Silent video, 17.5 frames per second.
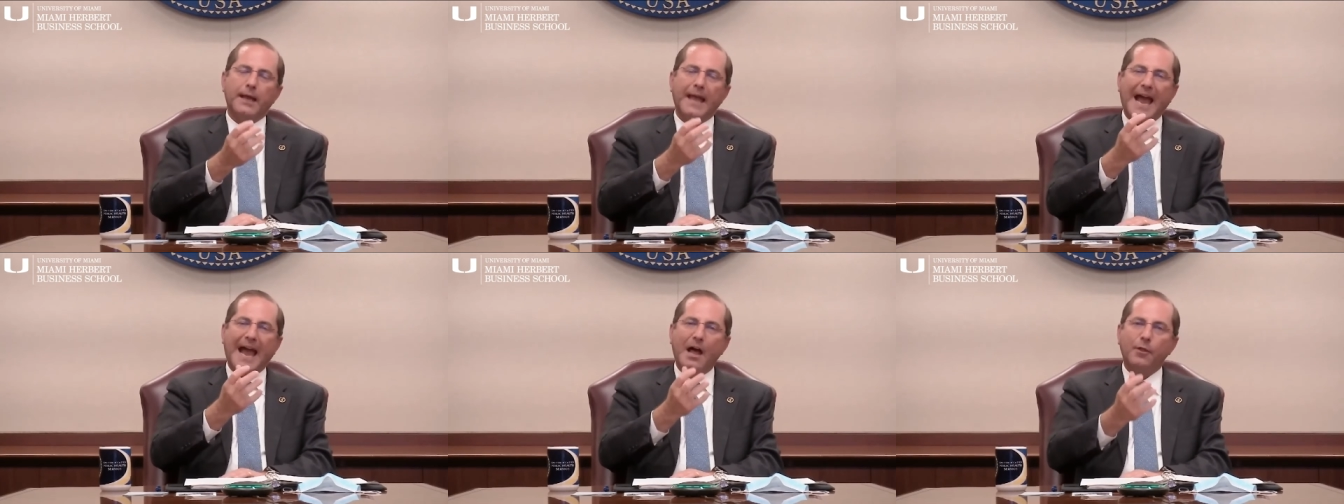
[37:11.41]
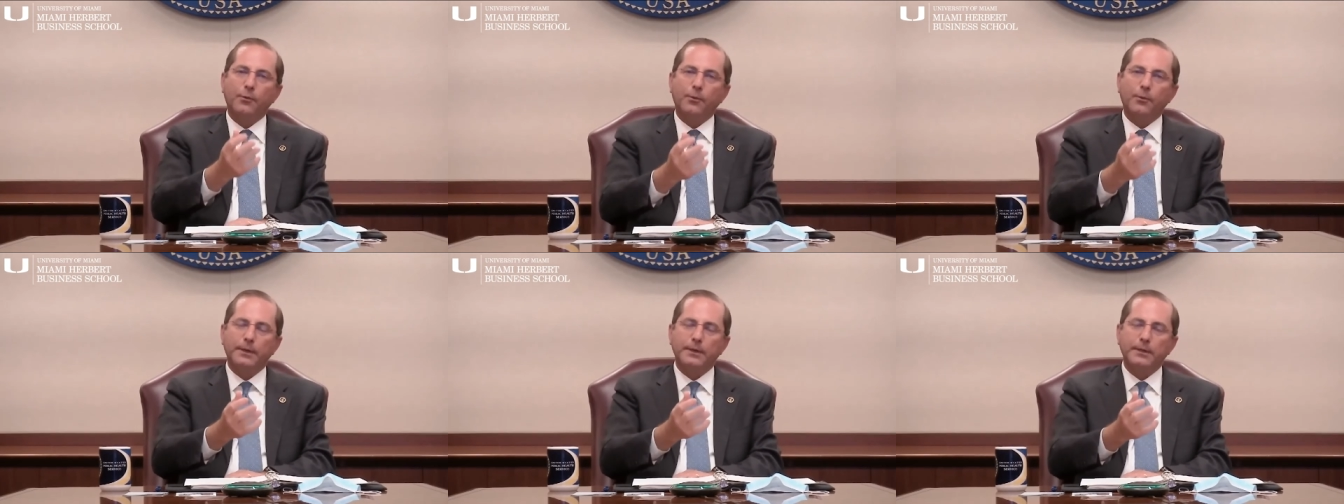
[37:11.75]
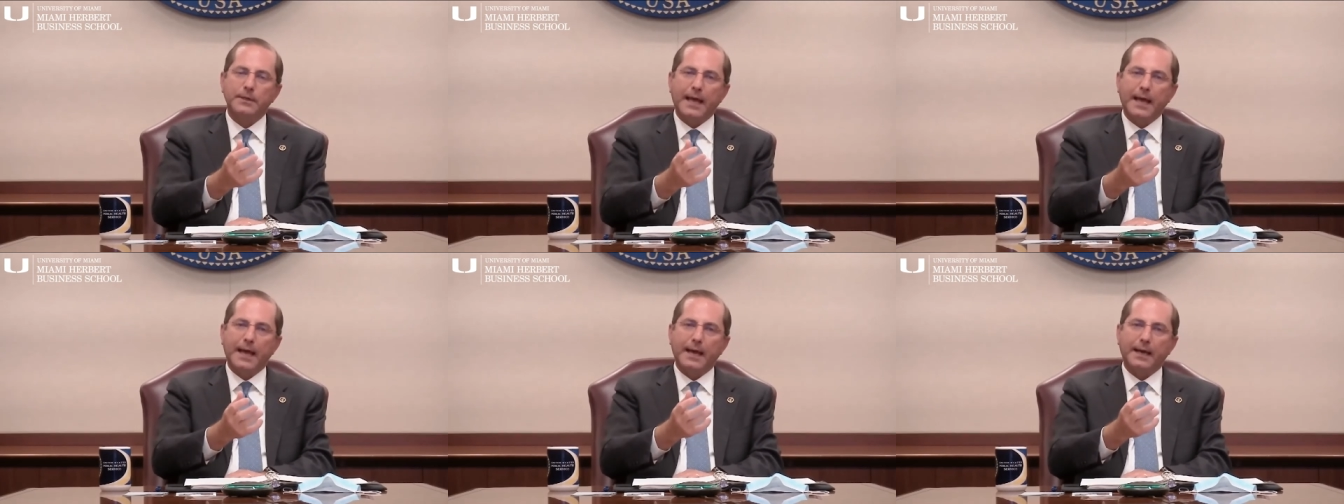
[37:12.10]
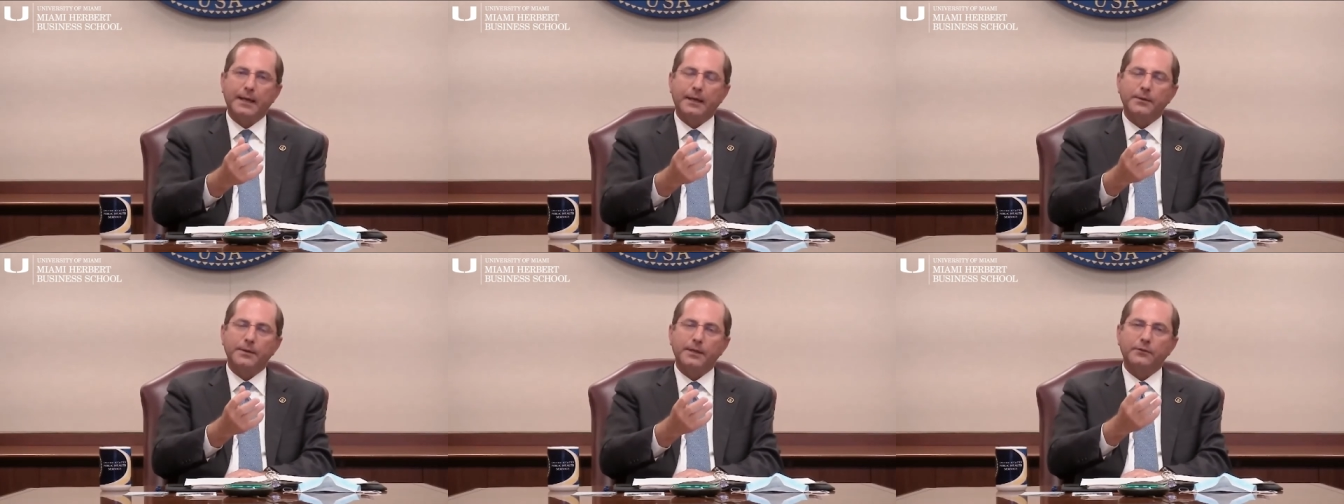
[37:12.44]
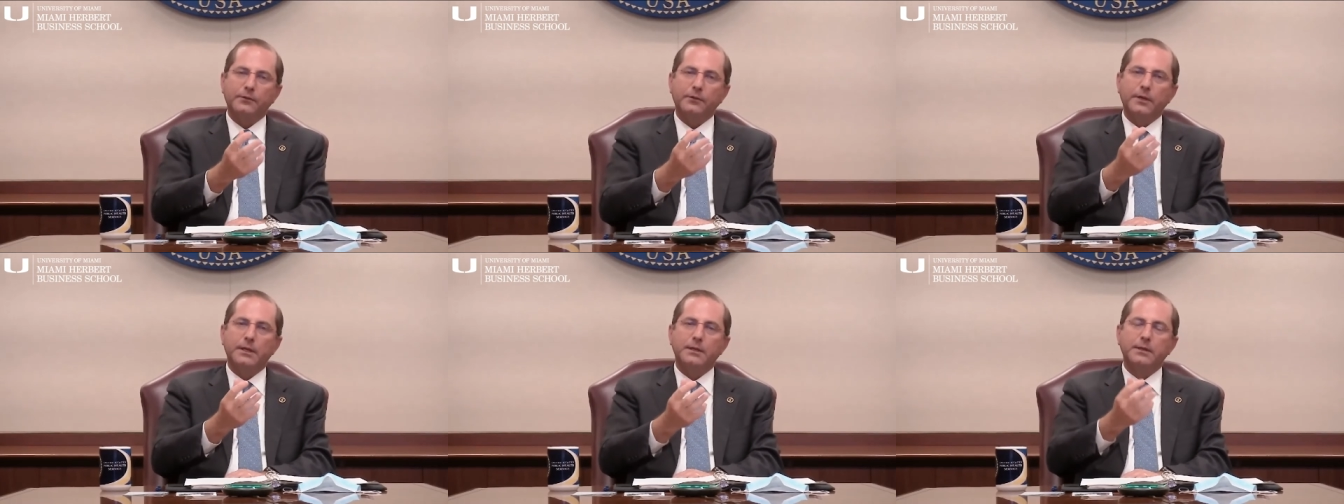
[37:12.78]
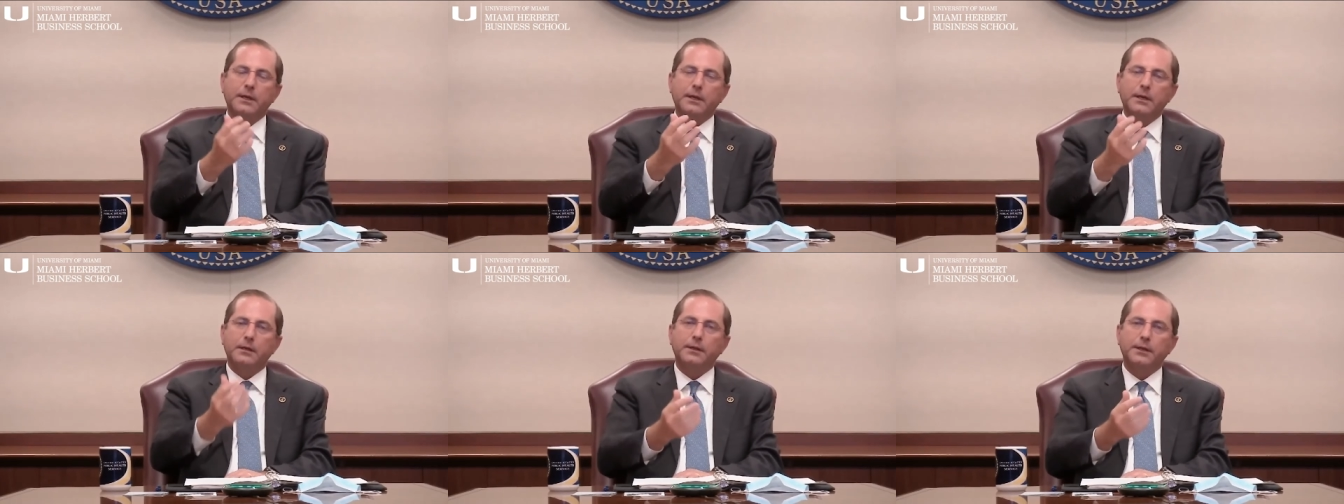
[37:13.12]
gathering data that's in
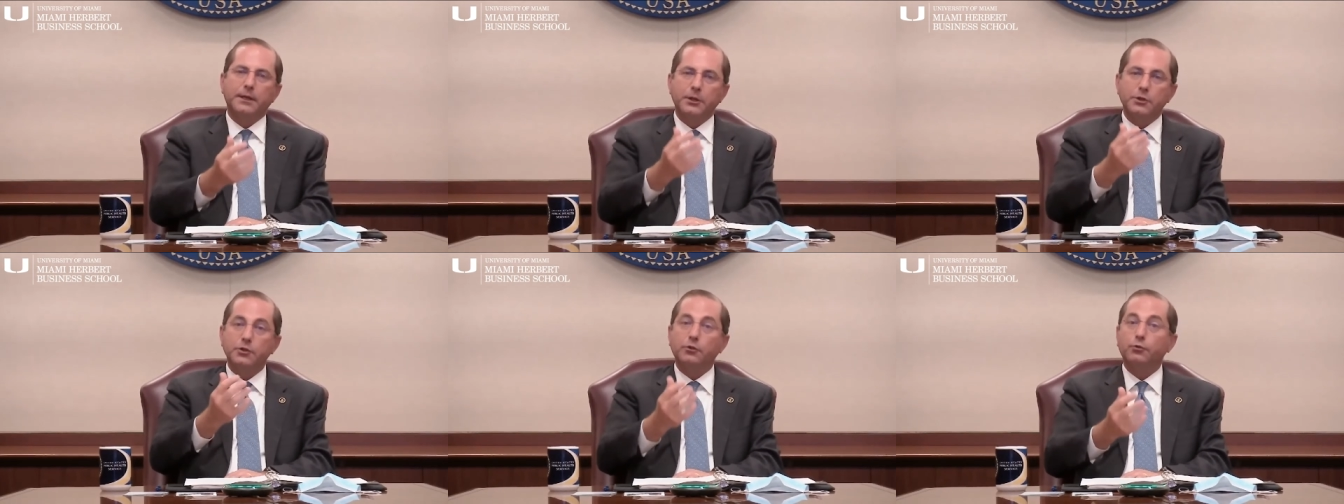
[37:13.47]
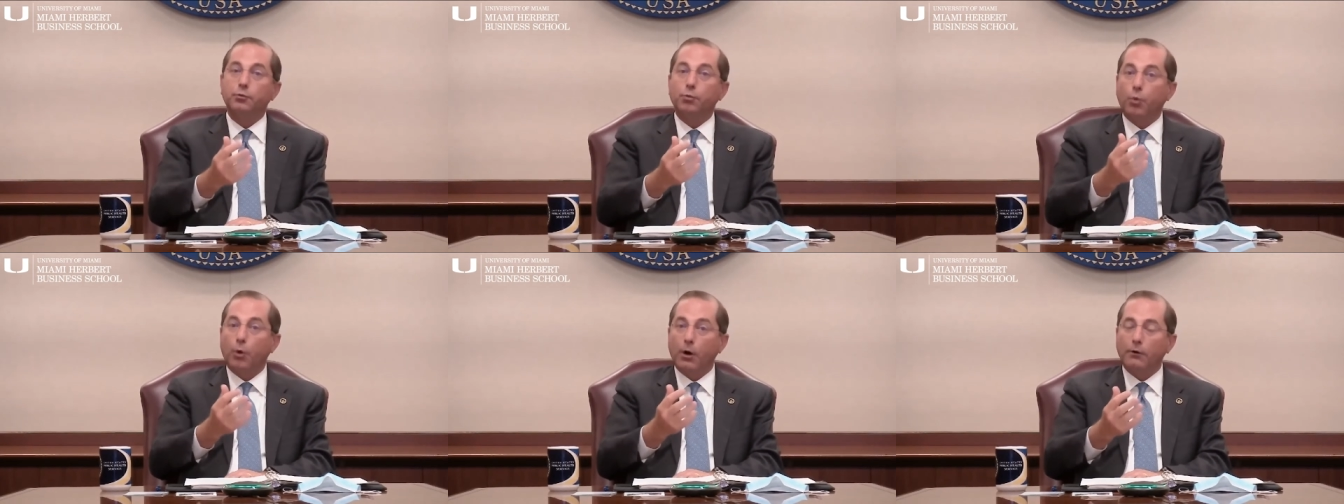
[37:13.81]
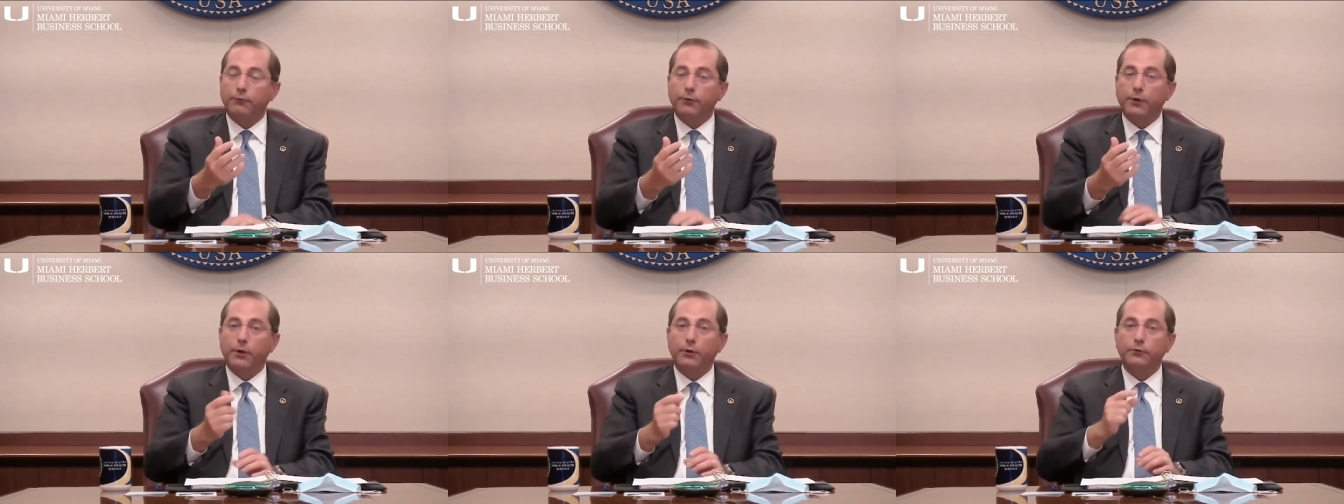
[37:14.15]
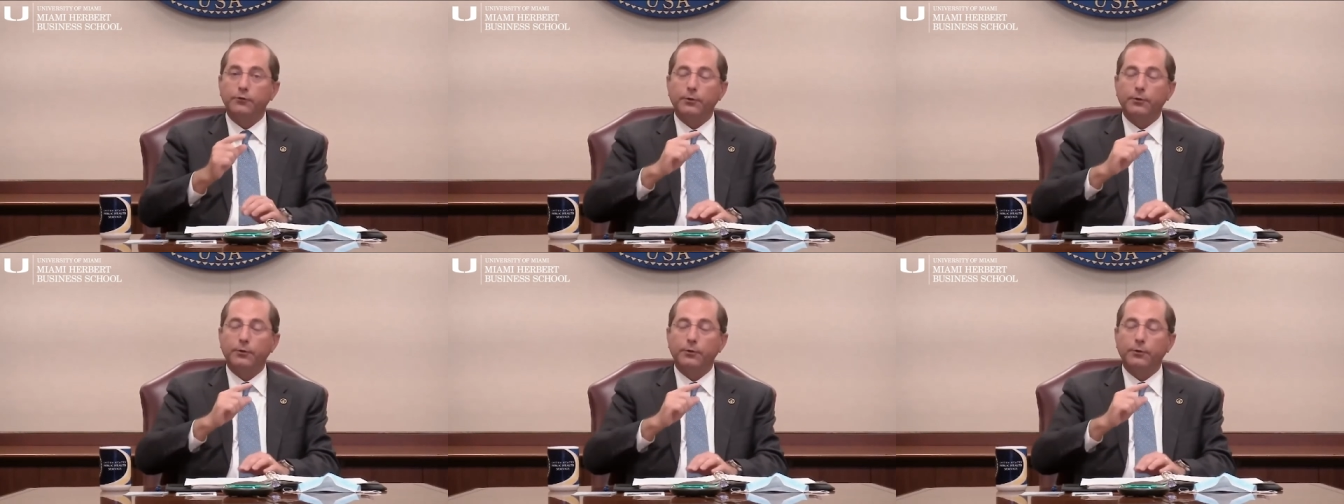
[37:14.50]
the clinician's workflow,